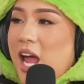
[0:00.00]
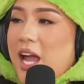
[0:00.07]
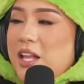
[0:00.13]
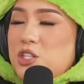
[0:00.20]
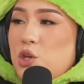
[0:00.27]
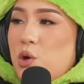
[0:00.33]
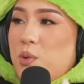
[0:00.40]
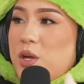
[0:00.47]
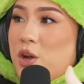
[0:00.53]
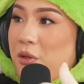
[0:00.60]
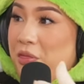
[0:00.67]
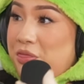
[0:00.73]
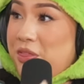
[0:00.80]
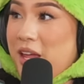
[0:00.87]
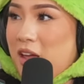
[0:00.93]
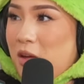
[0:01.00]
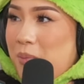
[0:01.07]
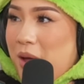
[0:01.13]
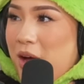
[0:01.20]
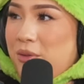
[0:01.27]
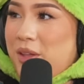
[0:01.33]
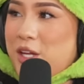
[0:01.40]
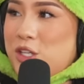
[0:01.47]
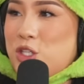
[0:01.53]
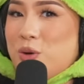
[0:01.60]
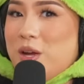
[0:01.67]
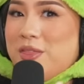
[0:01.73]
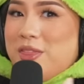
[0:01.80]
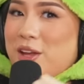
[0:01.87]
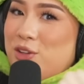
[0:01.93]
and so we don't think about like
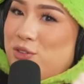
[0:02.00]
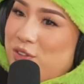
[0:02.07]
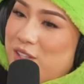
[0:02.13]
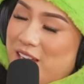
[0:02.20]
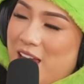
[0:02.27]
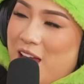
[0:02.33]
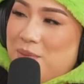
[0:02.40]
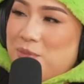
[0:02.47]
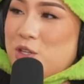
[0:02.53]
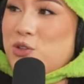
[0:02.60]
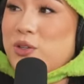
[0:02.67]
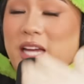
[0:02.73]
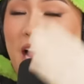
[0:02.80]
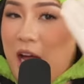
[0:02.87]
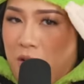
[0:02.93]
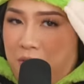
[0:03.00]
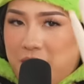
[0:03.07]
doing things for the cameras, or like I don't